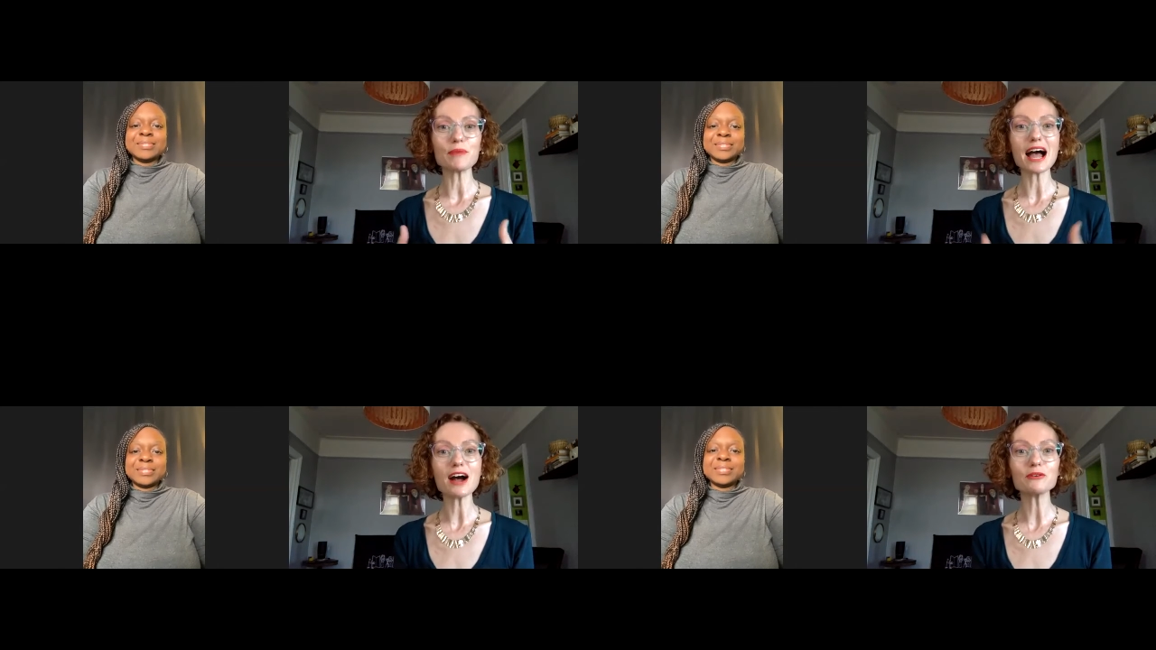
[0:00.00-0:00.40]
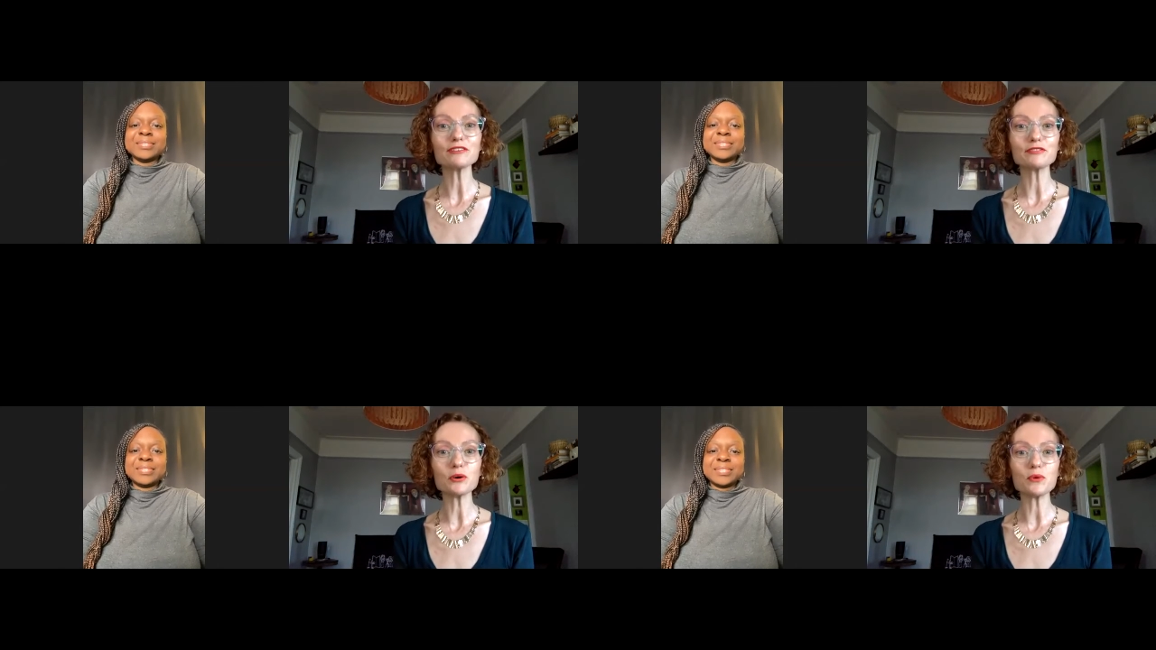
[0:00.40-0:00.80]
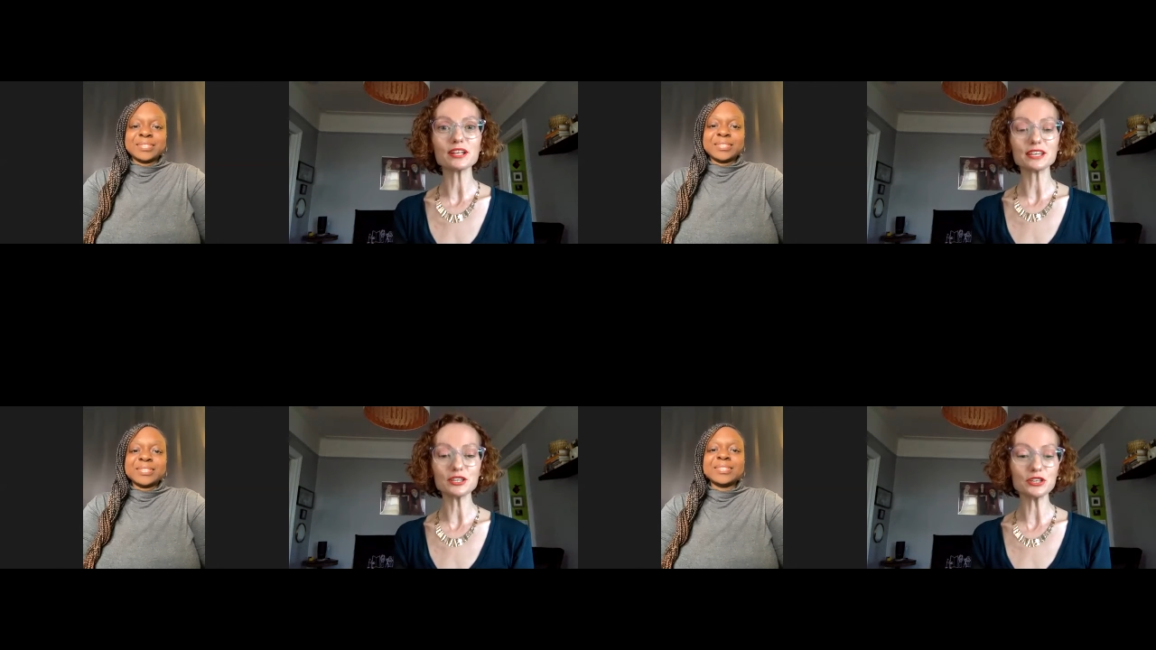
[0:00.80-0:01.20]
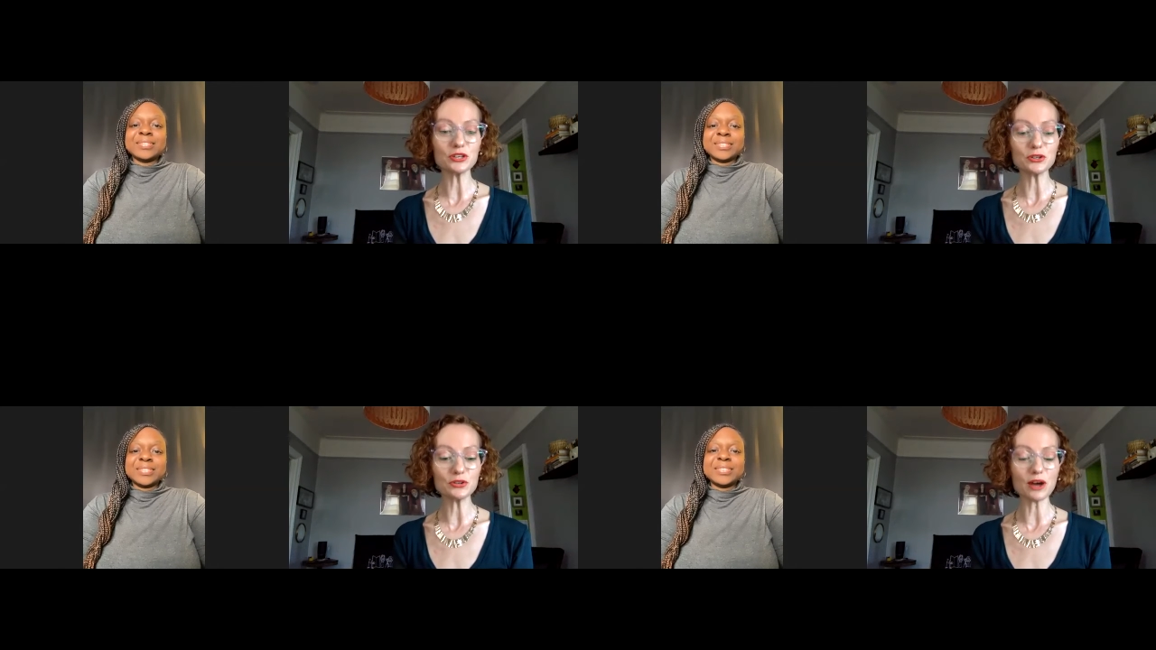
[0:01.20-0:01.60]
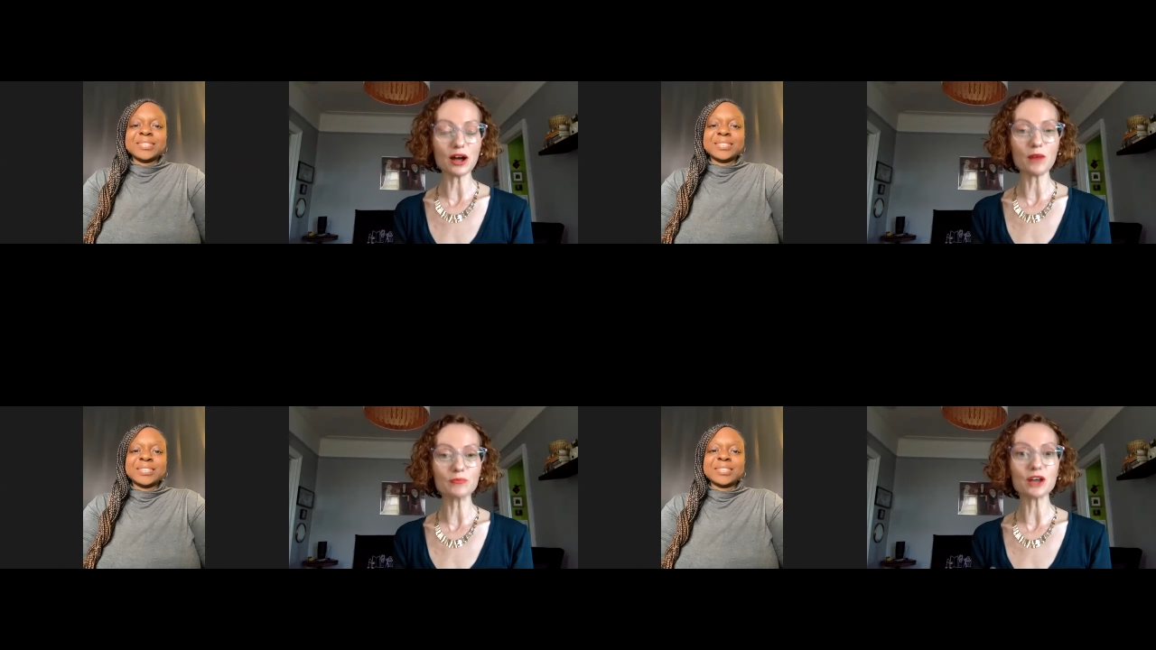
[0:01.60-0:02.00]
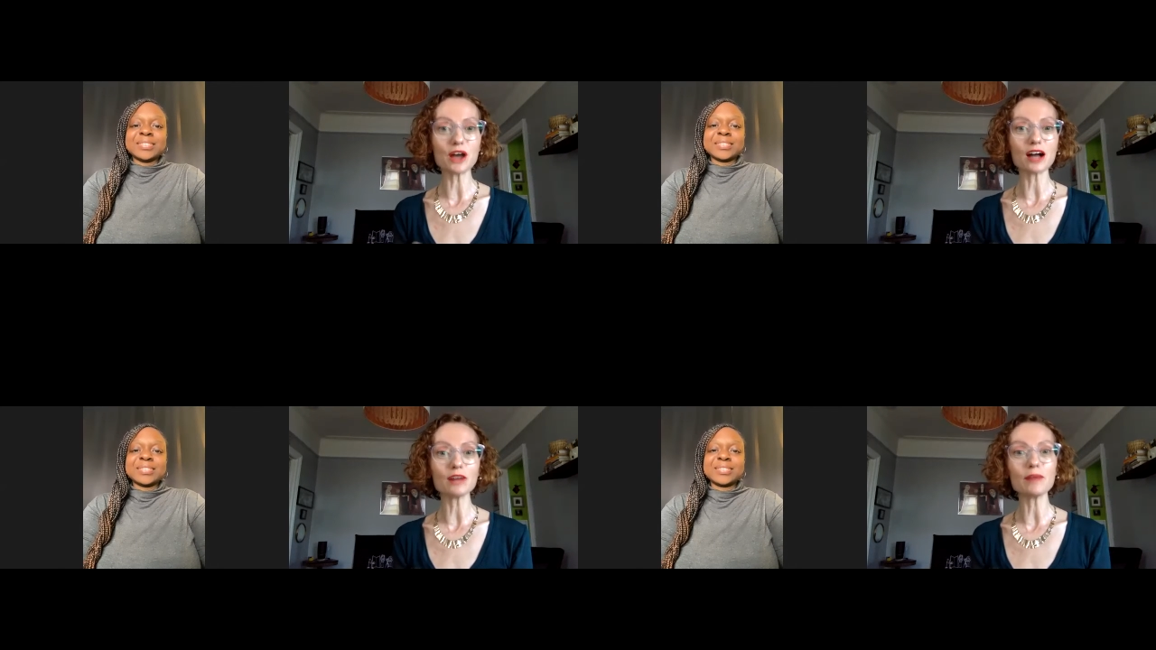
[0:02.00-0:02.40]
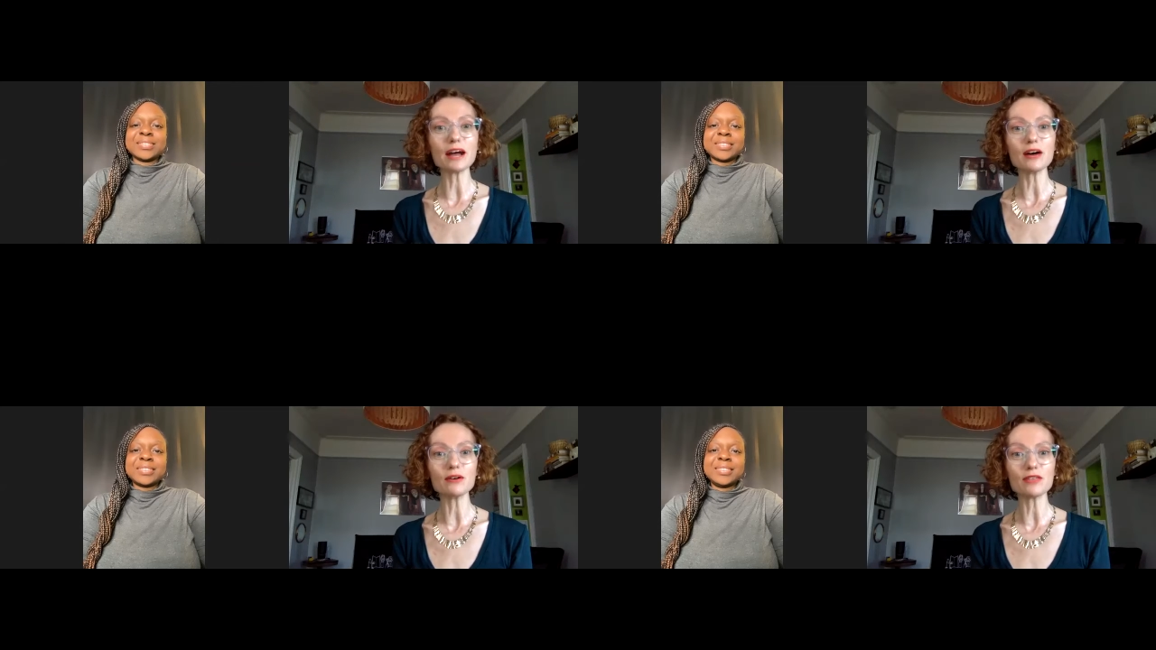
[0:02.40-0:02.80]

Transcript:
Speaker 1: powerful one can you um talk about